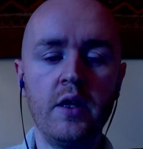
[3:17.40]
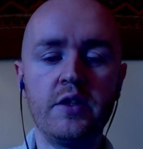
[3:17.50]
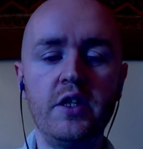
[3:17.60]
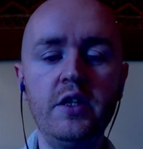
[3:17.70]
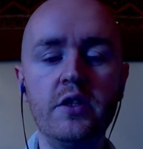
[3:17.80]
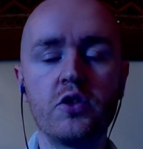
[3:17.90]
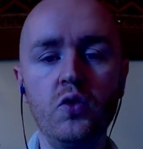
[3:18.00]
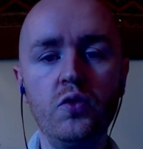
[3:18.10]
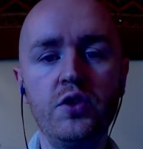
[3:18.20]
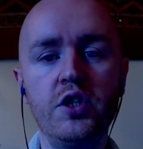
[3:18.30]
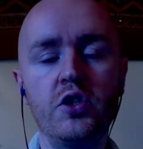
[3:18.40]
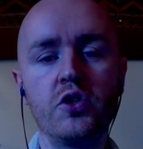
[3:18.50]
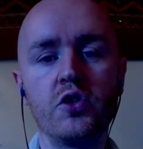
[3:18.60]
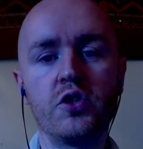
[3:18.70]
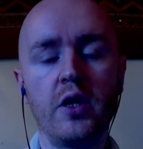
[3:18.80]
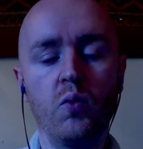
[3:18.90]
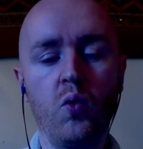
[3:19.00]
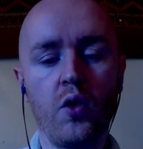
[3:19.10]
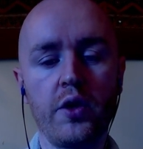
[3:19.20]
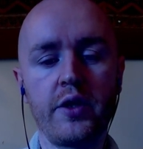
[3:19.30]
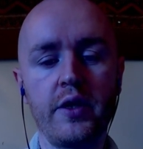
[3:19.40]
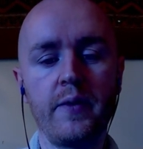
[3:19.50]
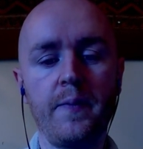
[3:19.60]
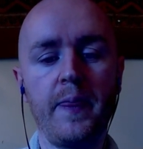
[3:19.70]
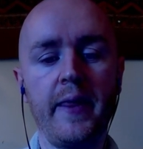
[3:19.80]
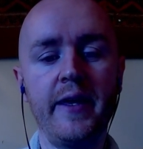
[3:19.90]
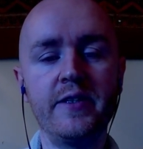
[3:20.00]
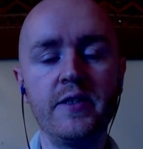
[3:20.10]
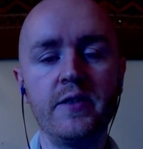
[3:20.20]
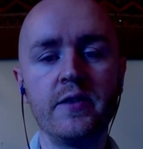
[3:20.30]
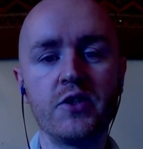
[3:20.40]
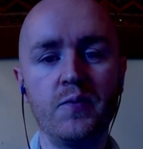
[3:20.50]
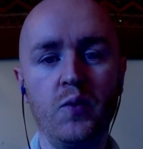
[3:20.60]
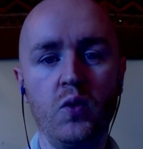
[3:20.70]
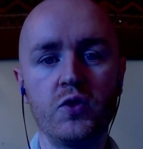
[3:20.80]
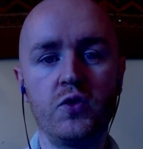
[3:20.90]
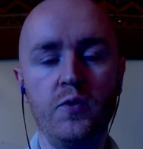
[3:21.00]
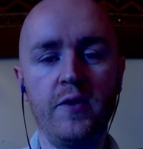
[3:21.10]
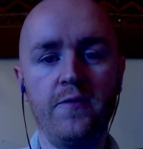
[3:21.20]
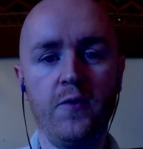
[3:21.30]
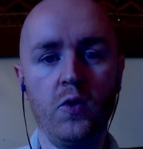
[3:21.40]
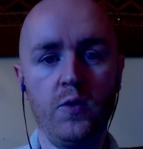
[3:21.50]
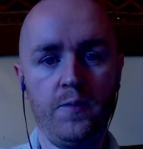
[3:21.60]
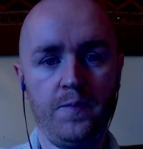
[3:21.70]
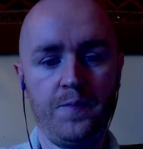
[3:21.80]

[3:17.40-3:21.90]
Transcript: Te school teaches us that work isn't supposed to be fun.